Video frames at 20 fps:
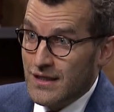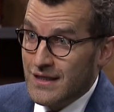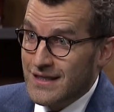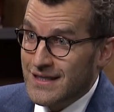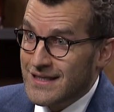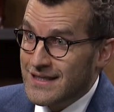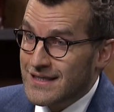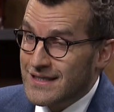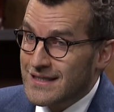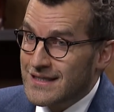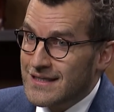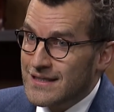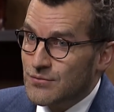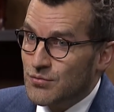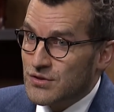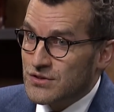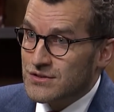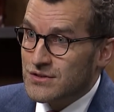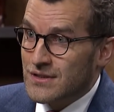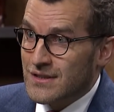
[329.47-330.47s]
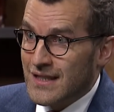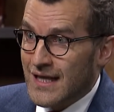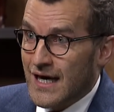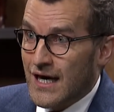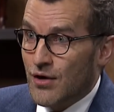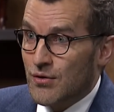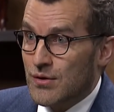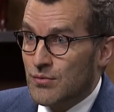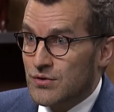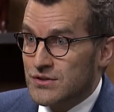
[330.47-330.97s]
He wasn't
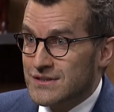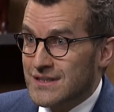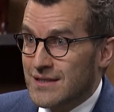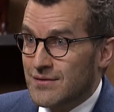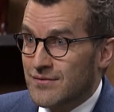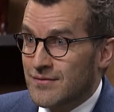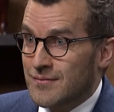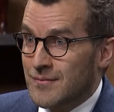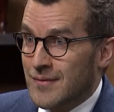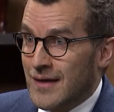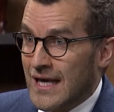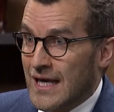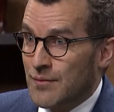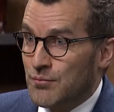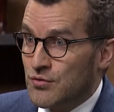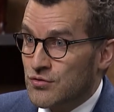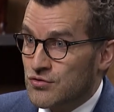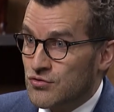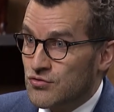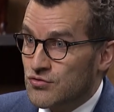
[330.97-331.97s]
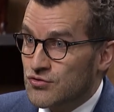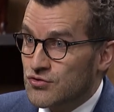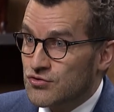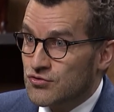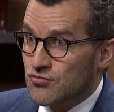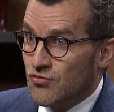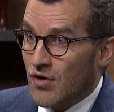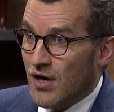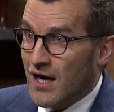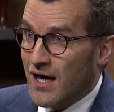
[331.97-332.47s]
now he wasn't even able to
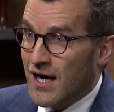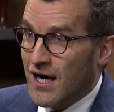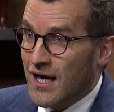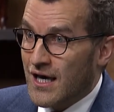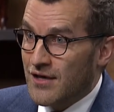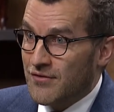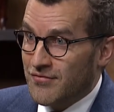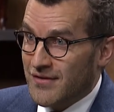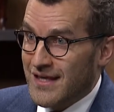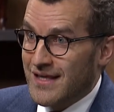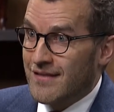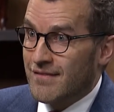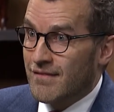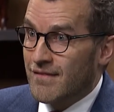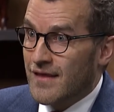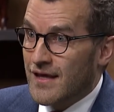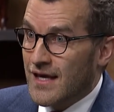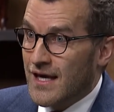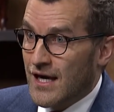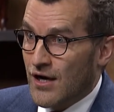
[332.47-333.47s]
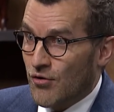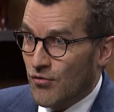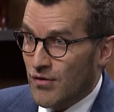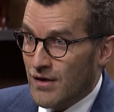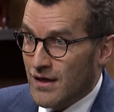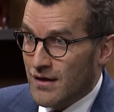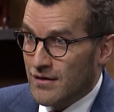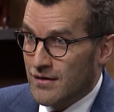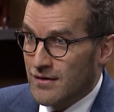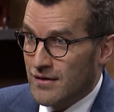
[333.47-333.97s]
drive in the
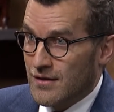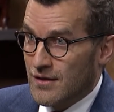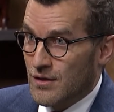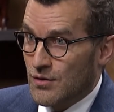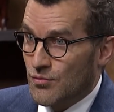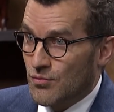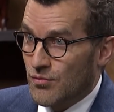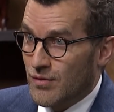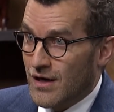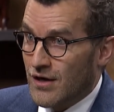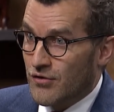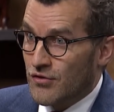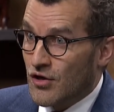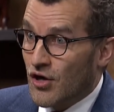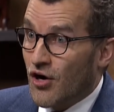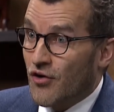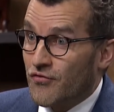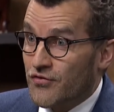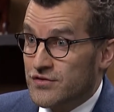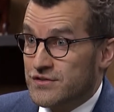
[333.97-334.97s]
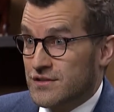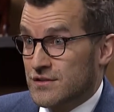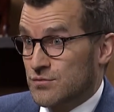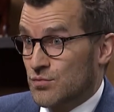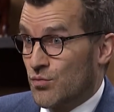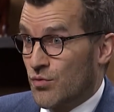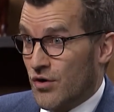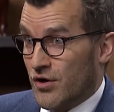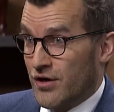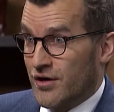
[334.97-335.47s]
area where mm. the offices
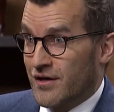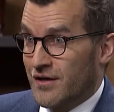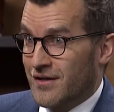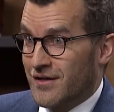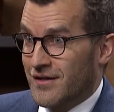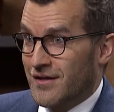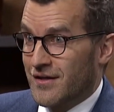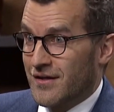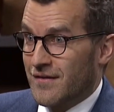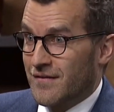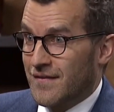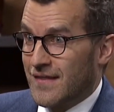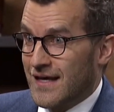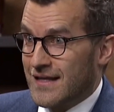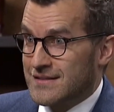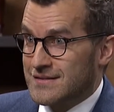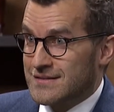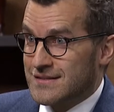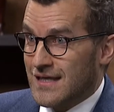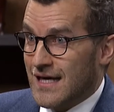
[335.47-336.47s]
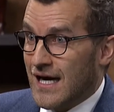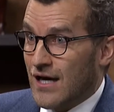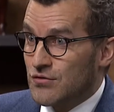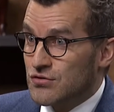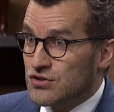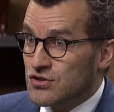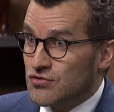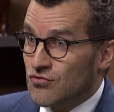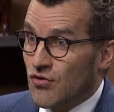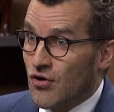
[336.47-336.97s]
were. That's how
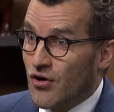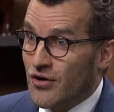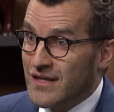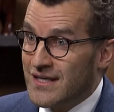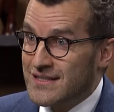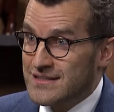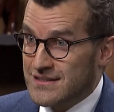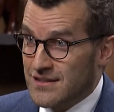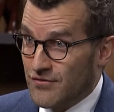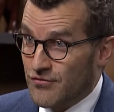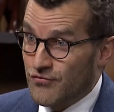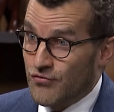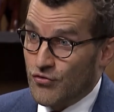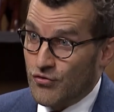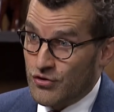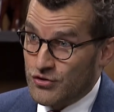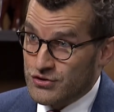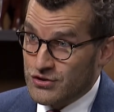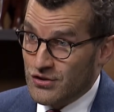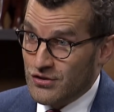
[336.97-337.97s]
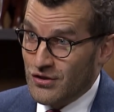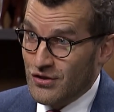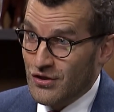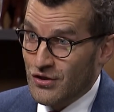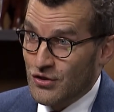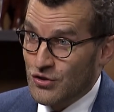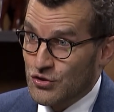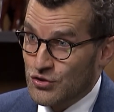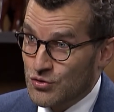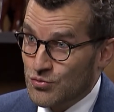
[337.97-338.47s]
strong his aversion
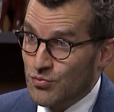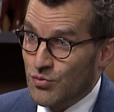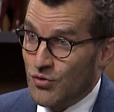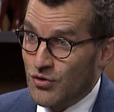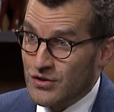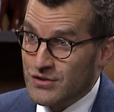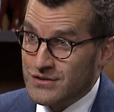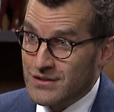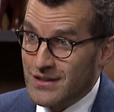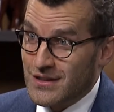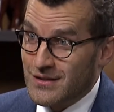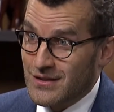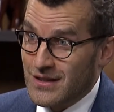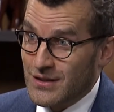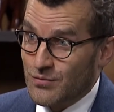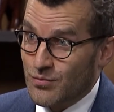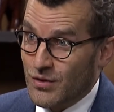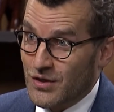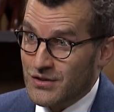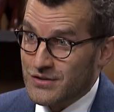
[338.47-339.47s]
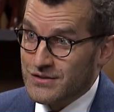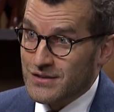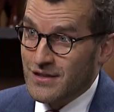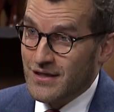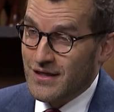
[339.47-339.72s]
towards it, it was.